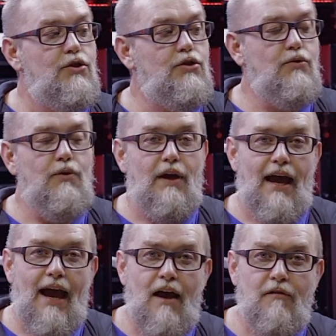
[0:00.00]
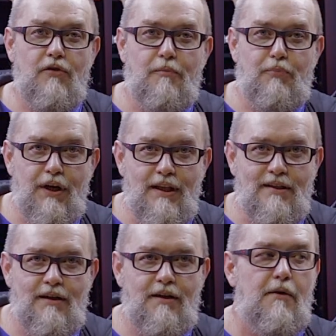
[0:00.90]
to have your
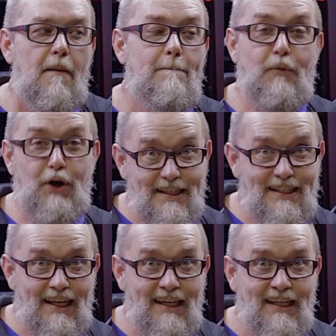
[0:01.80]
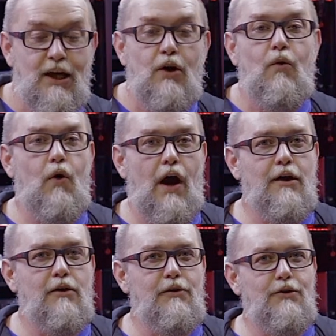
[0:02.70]
printer printing
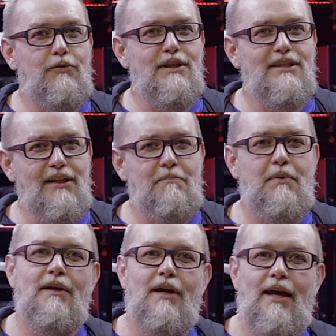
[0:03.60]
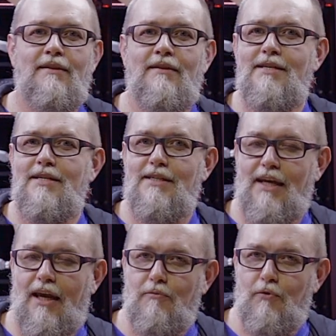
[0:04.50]
while you're sleeping in the
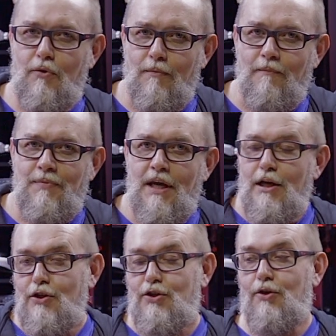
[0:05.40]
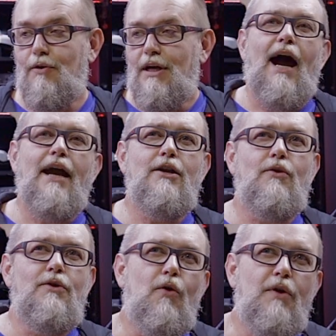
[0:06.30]
same room. So I
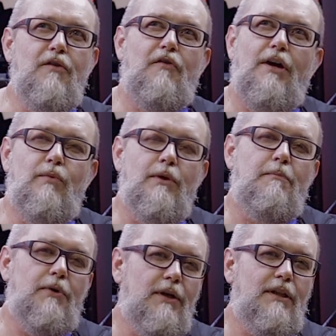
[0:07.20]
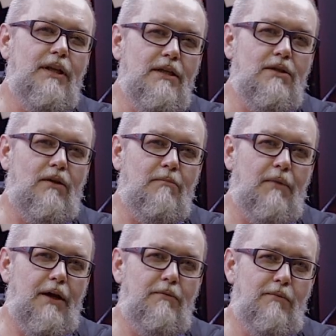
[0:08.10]
don't know if I will put this on
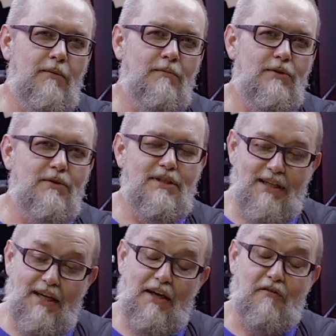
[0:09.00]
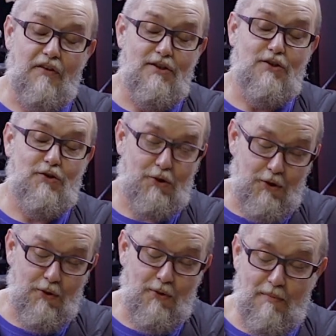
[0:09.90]
my room to see if it's
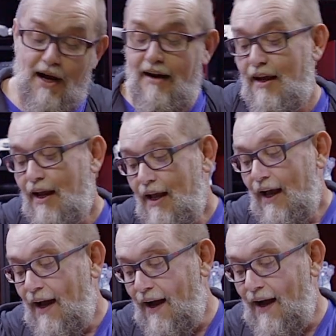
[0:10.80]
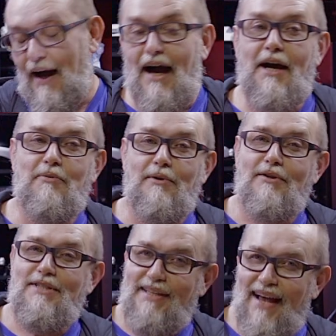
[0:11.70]
true, but I will
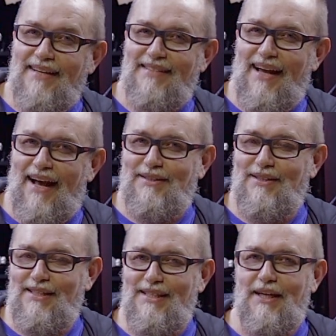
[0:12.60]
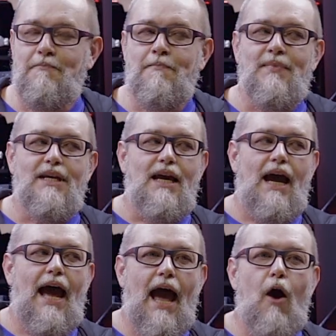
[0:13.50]
test that to see
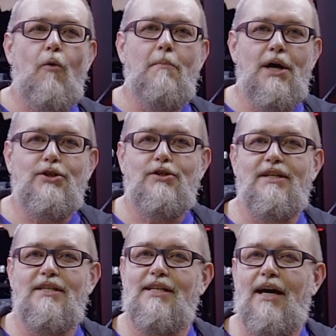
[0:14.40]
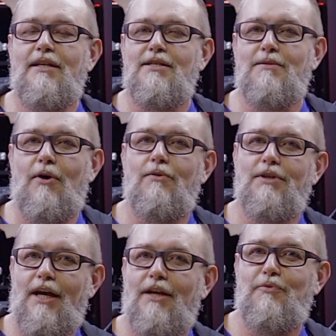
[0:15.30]
how much the silence
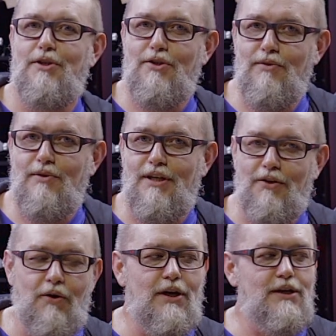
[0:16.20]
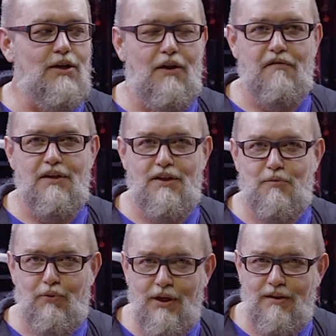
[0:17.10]
mode can reduce the noise of this
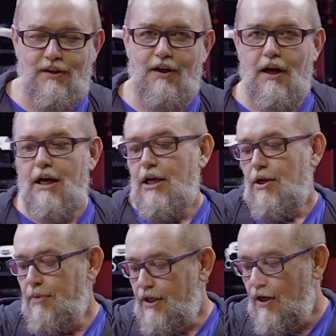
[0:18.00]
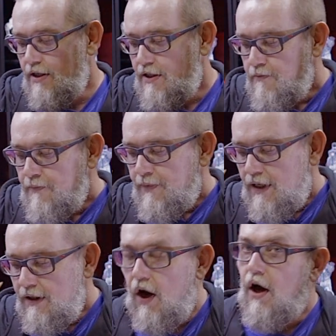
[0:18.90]
printer, because
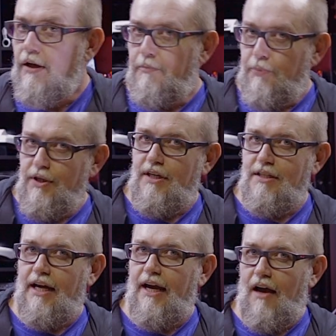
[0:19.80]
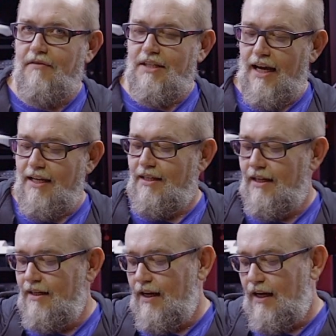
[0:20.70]
the other printers I have
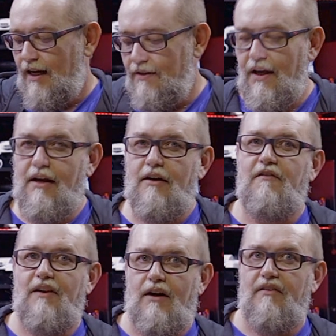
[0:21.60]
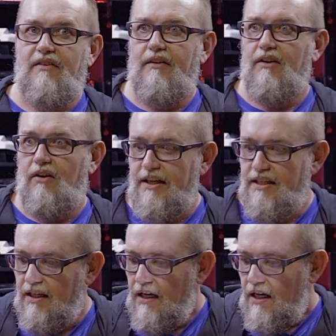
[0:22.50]
tested, they are very, very
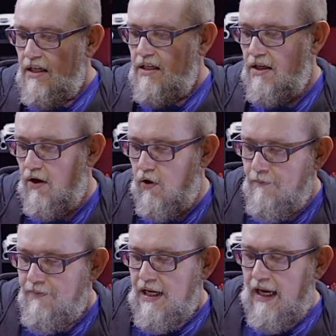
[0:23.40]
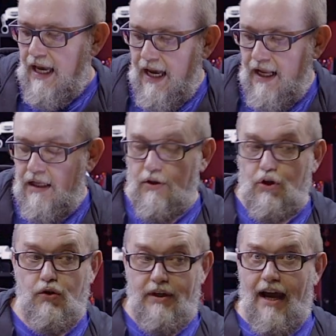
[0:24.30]
noisy. So, and
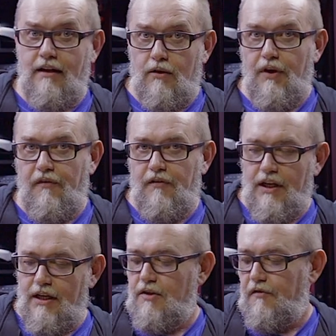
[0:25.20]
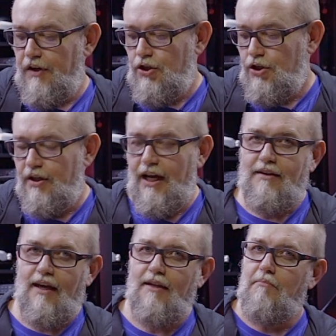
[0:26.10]
together with this feature
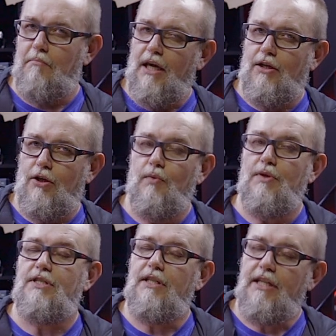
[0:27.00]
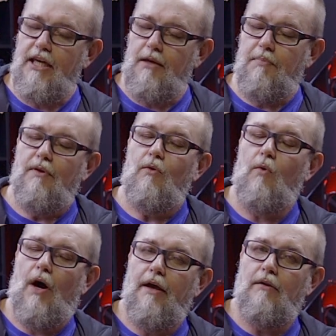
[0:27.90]
that can make you sleep
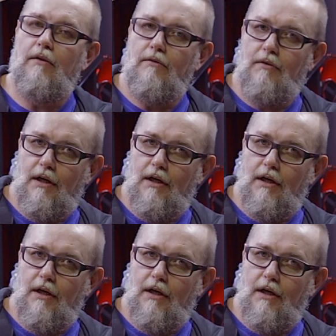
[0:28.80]
while